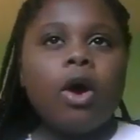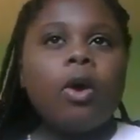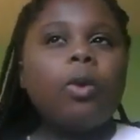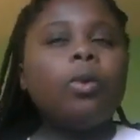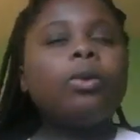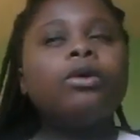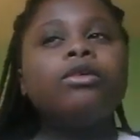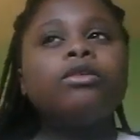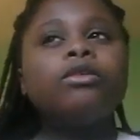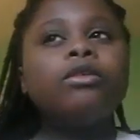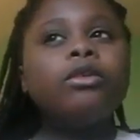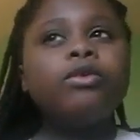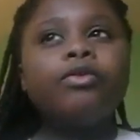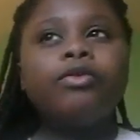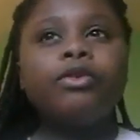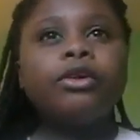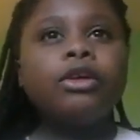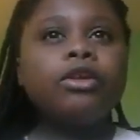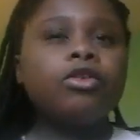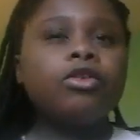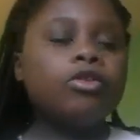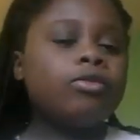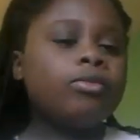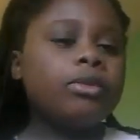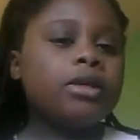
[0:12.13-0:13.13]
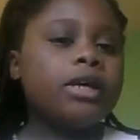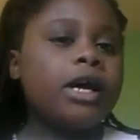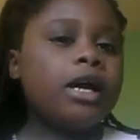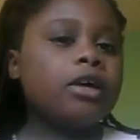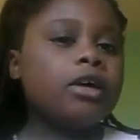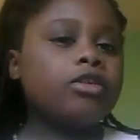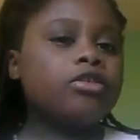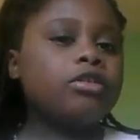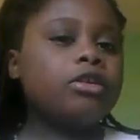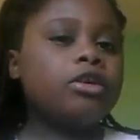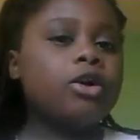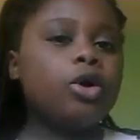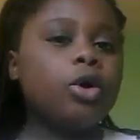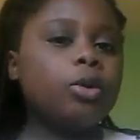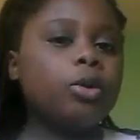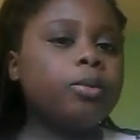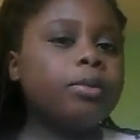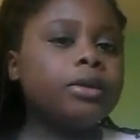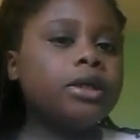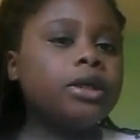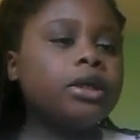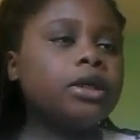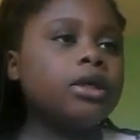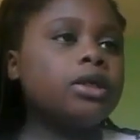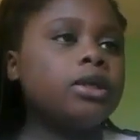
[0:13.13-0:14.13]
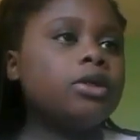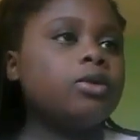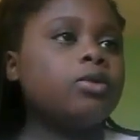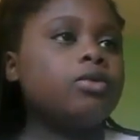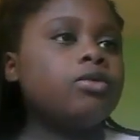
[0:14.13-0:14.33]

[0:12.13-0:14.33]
where's the footage of me actually opening it?